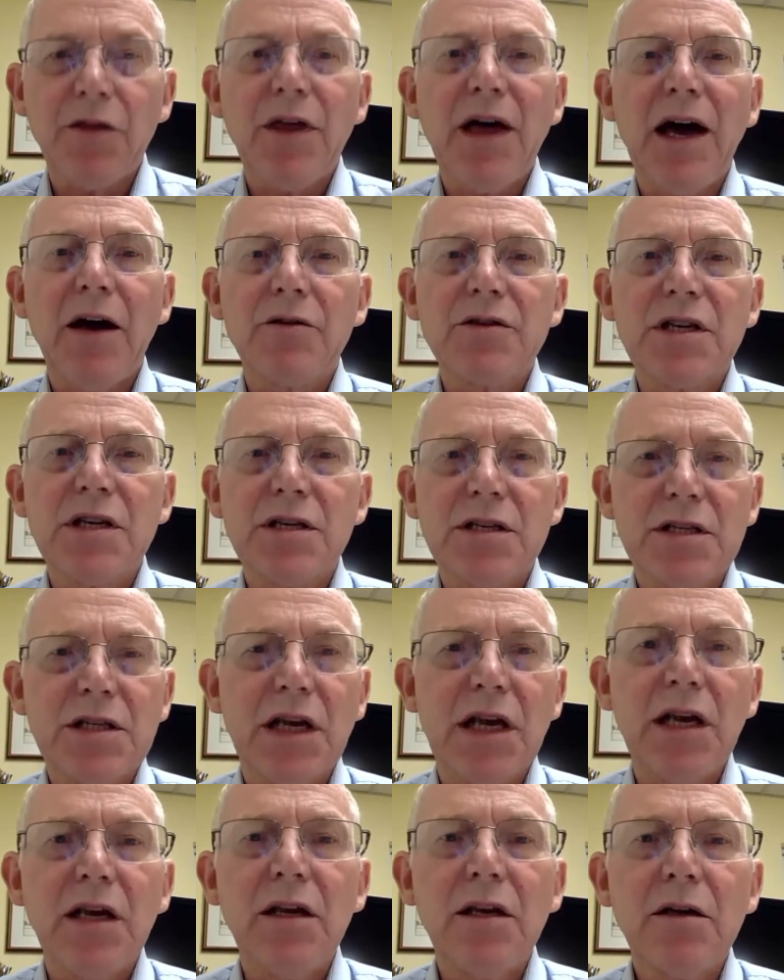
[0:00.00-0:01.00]

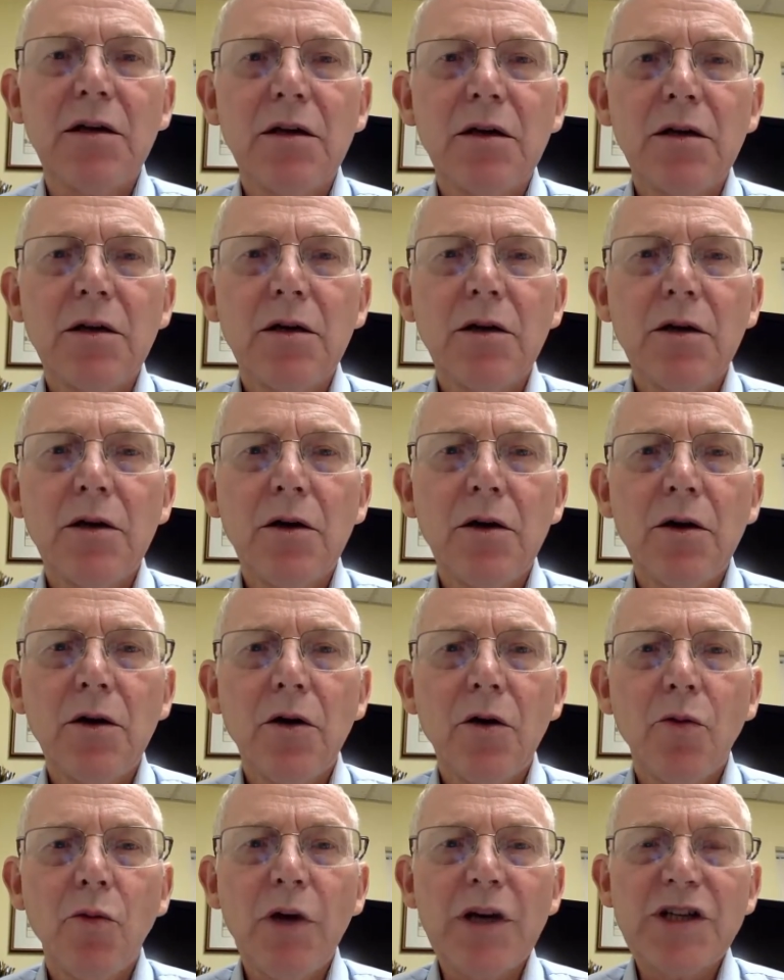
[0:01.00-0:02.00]
8000C,
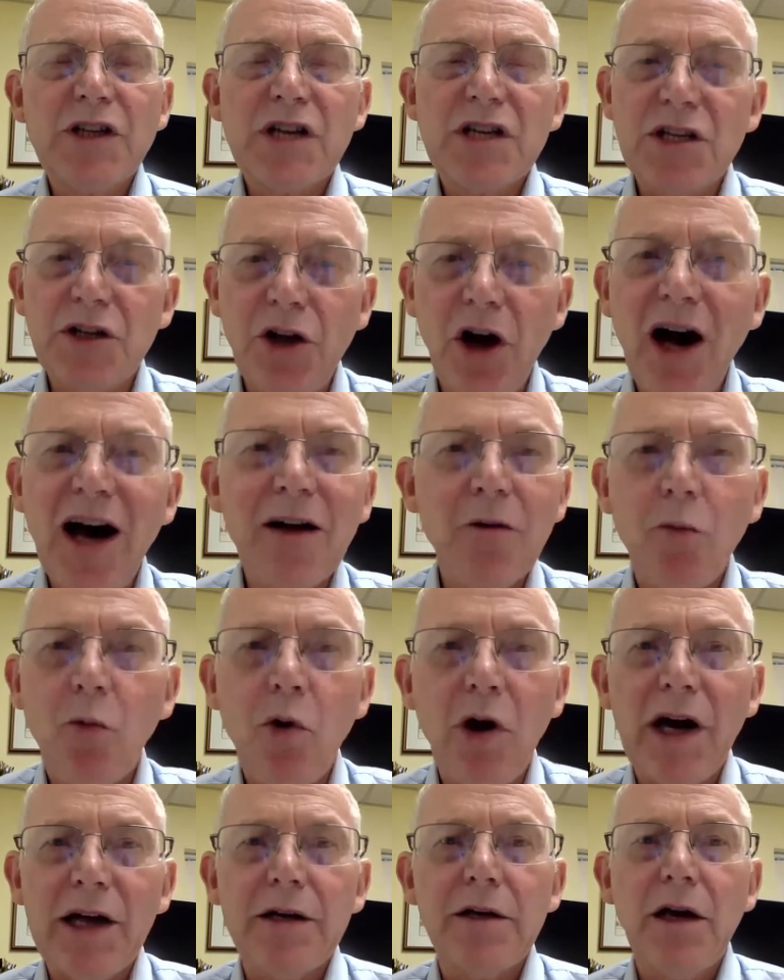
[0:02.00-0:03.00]
which is not
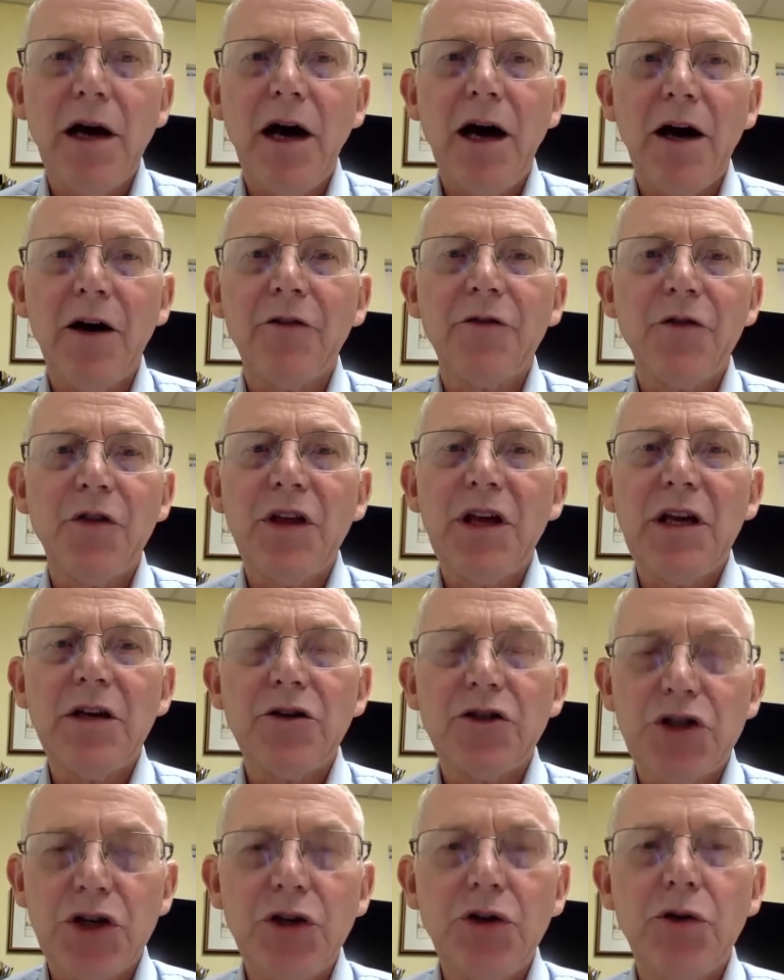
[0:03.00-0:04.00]
one of the
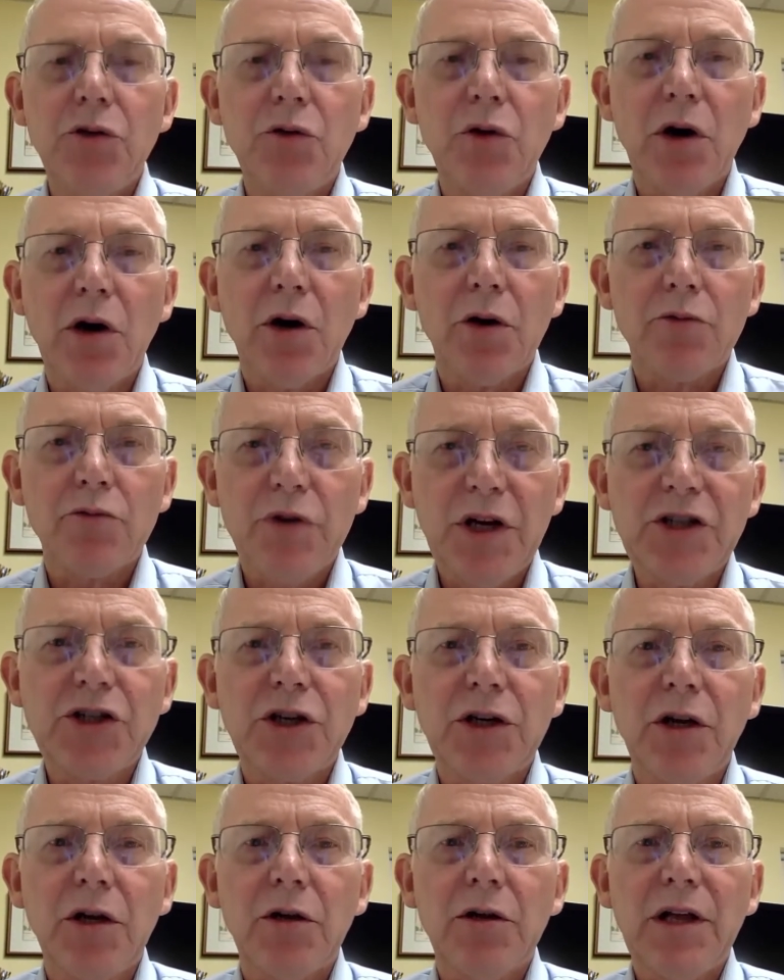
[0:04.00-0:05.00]
2
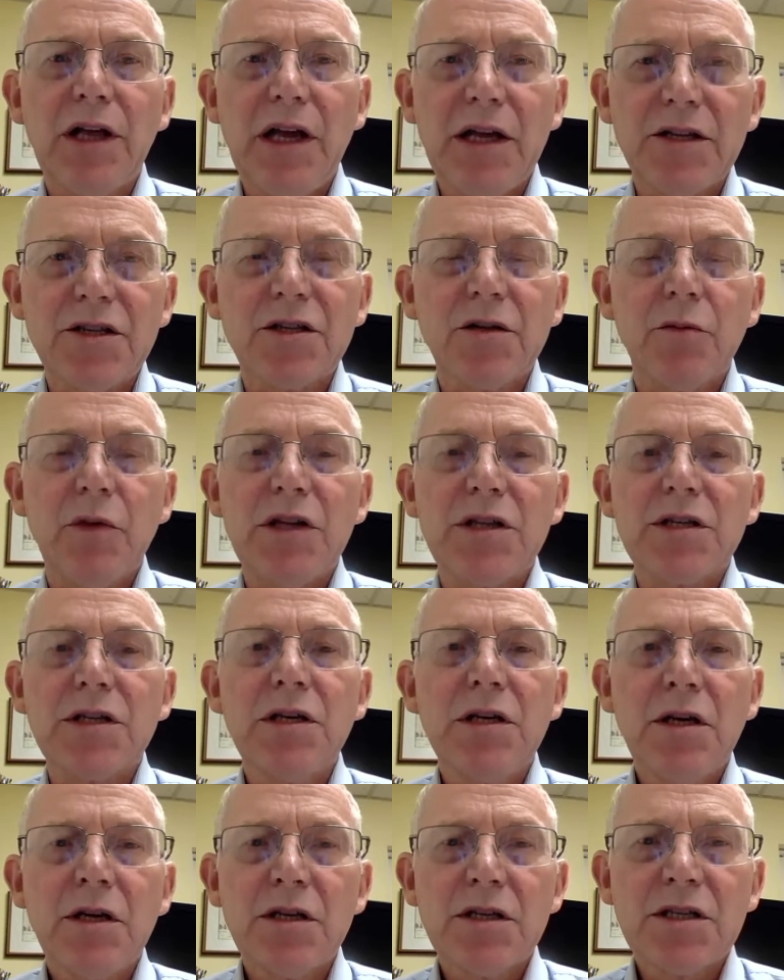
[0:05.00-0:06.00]
original instruments
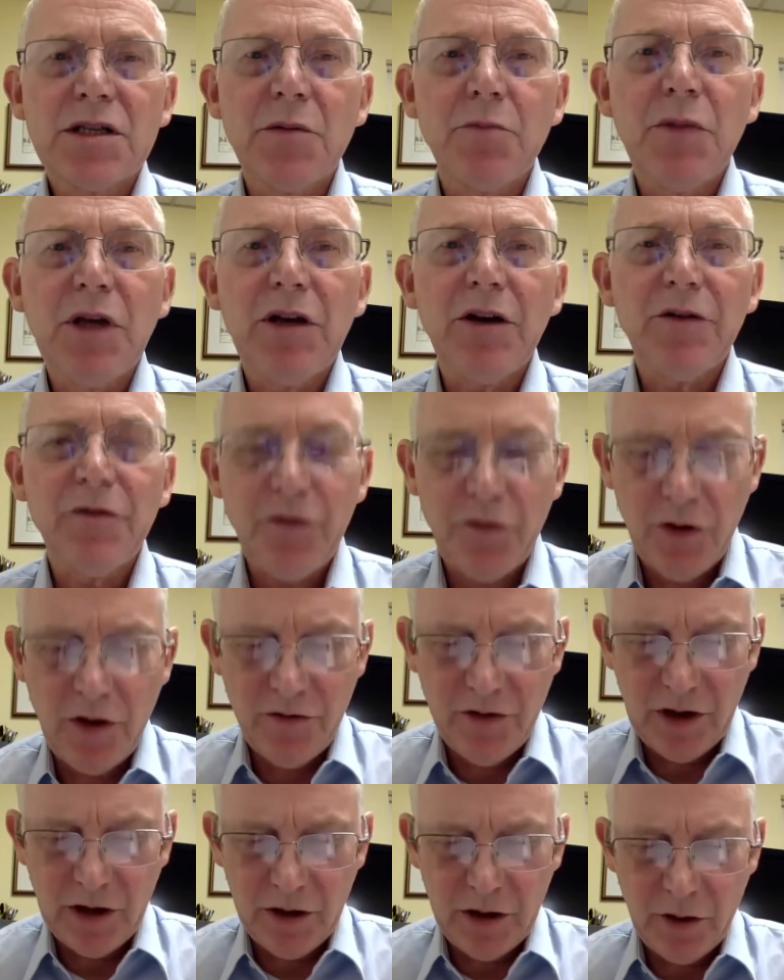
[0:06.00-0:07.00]
submitted for
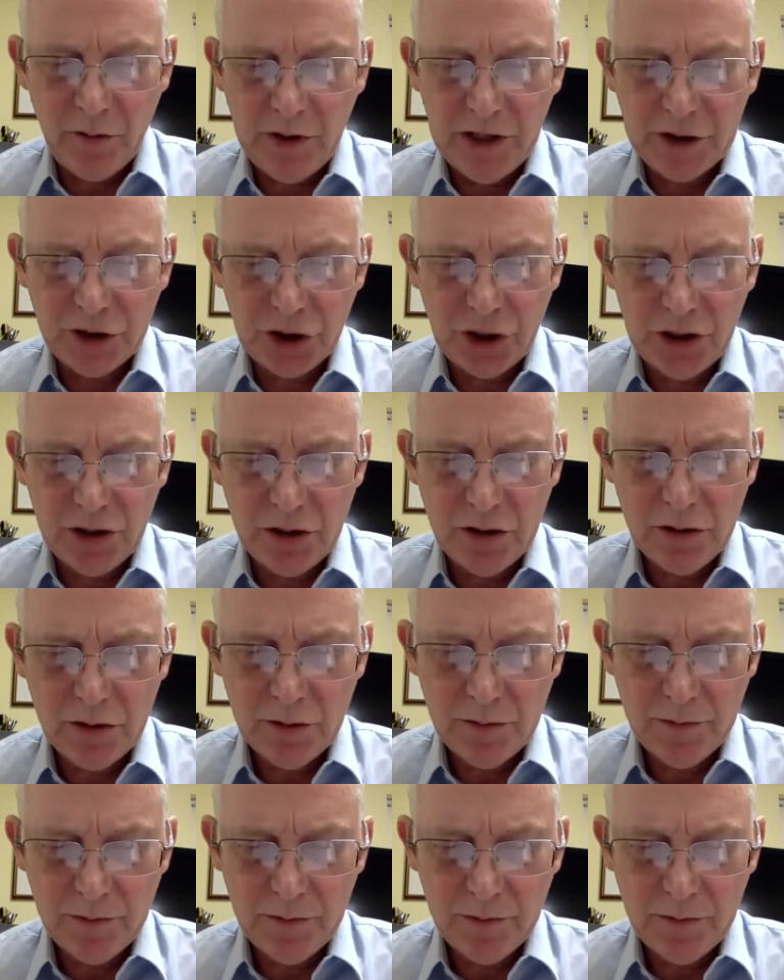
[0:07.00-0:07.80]
evaluation,